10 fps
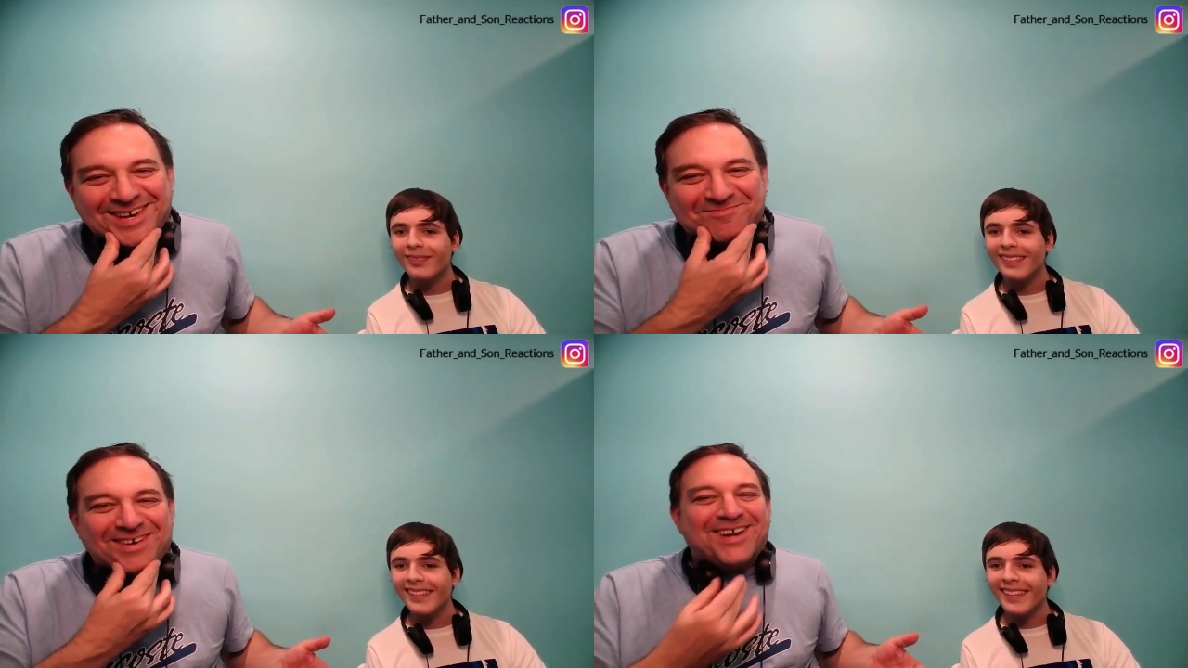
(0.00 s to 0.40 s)

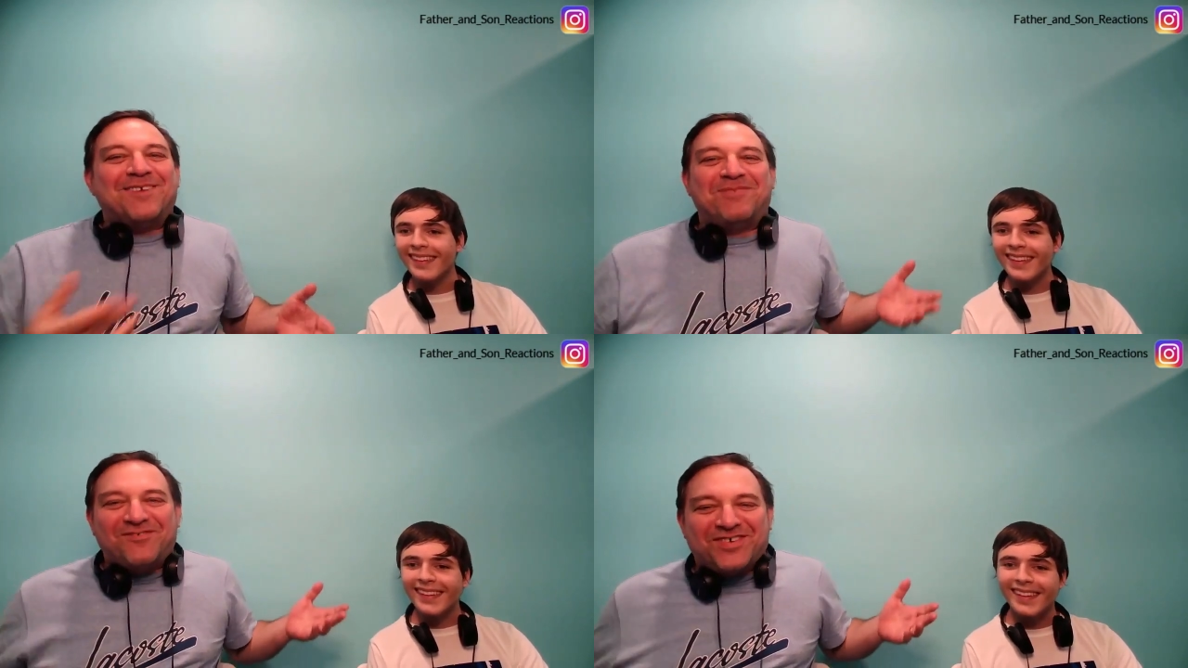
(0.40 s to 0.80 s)
Speaker 1: but I'll be
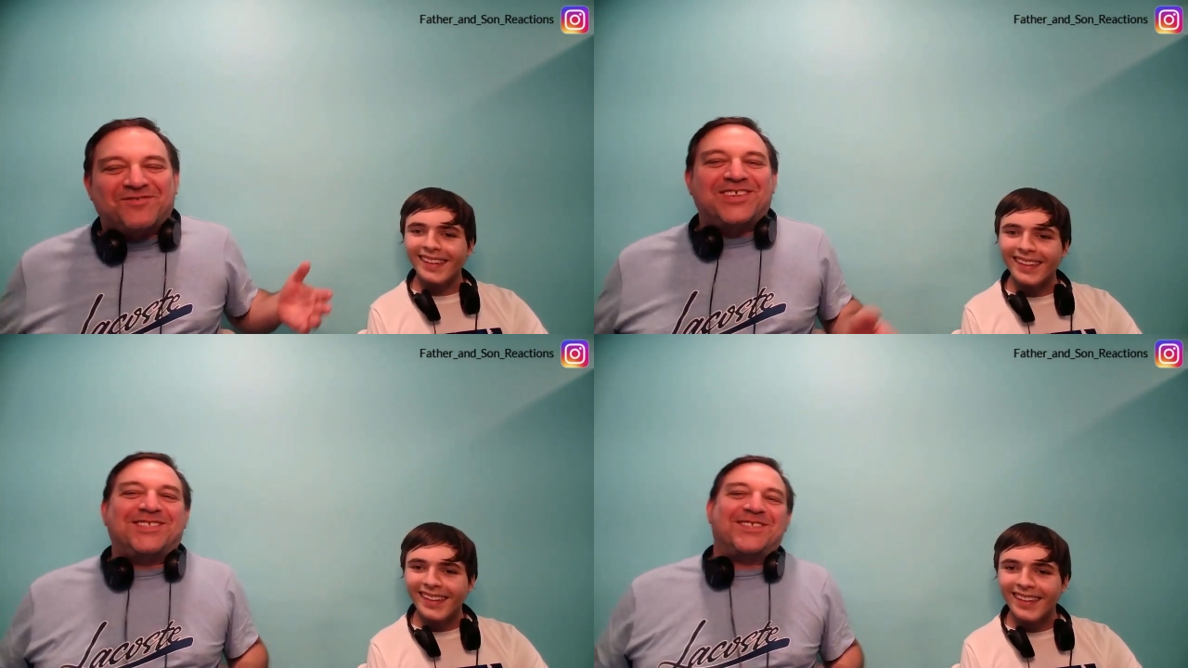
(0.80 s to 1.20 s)
50
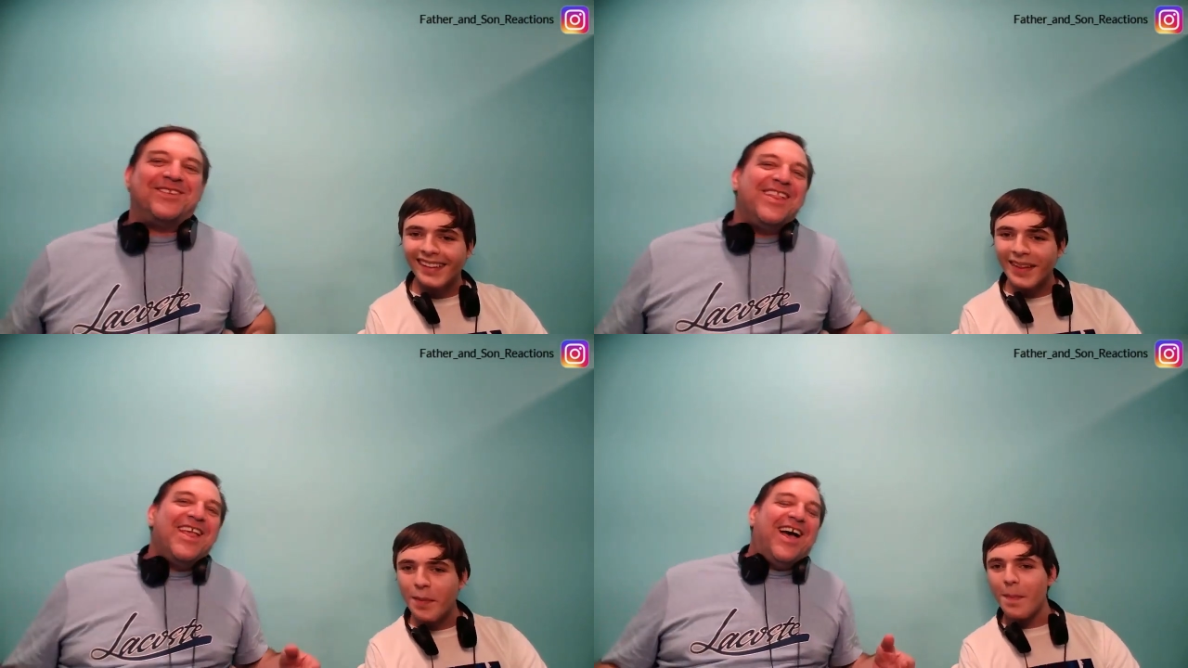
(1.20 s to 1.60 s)
soon.
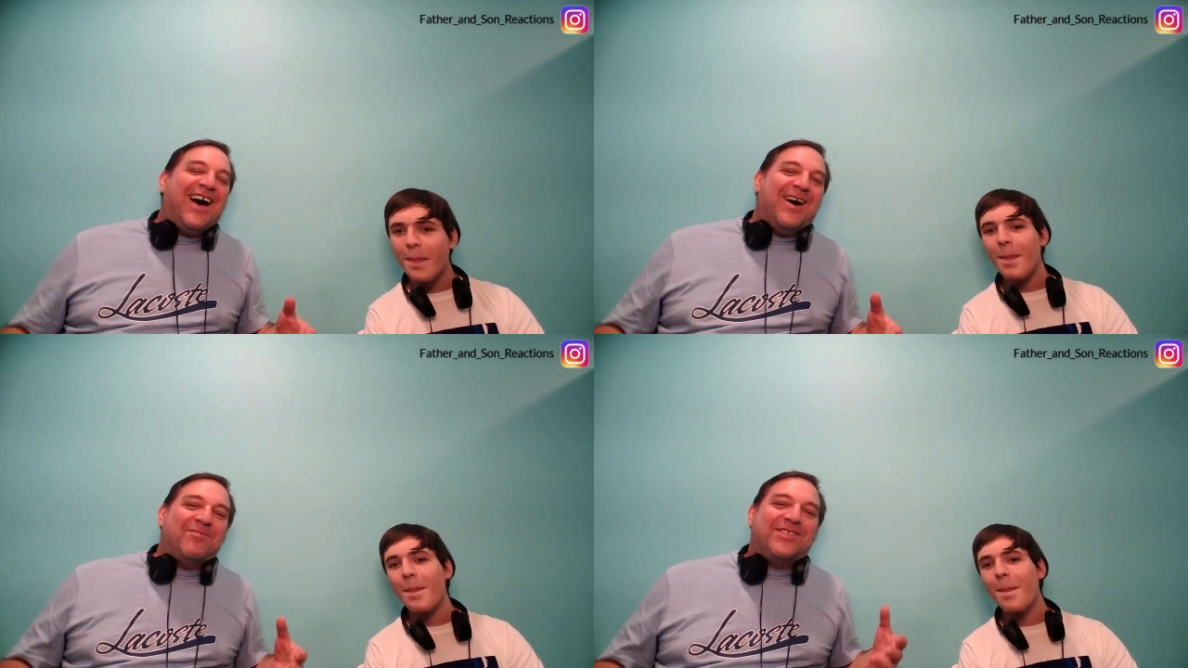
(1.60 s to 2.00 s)
Um,
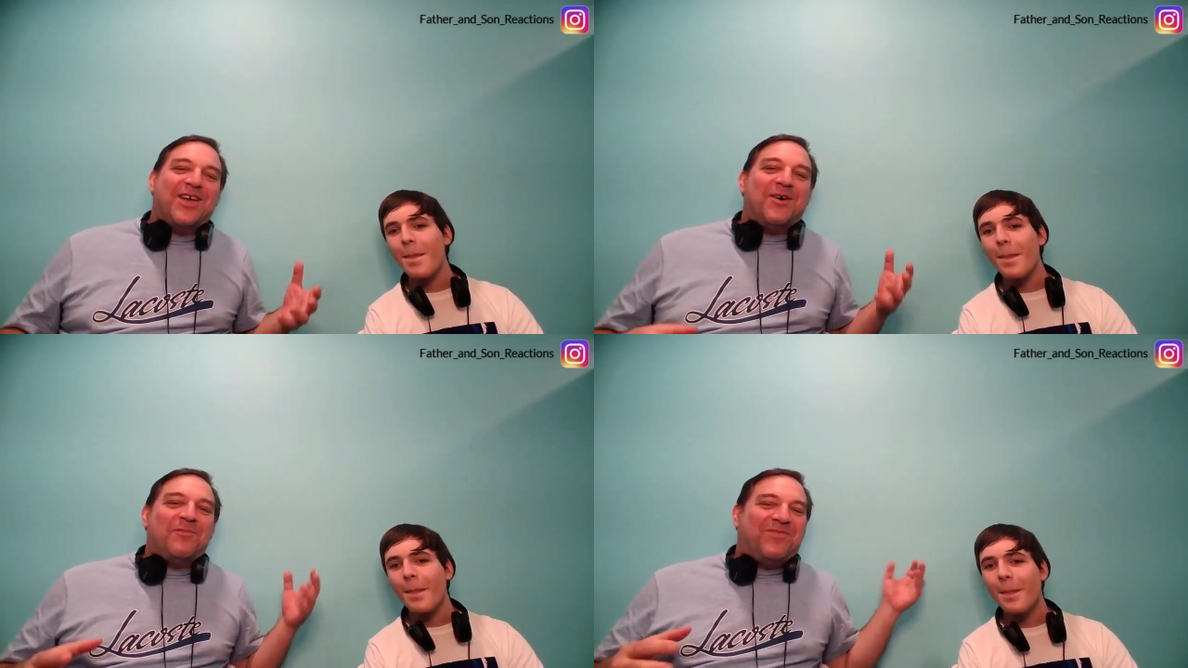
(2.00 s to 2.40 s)

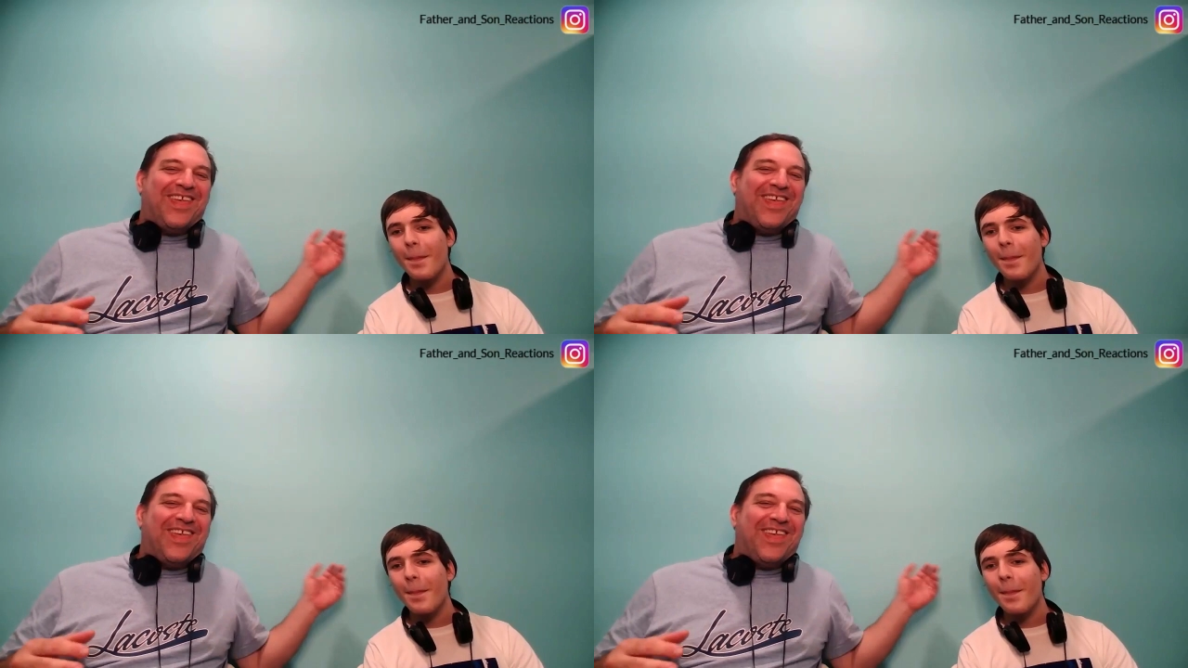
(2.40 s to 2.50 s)
so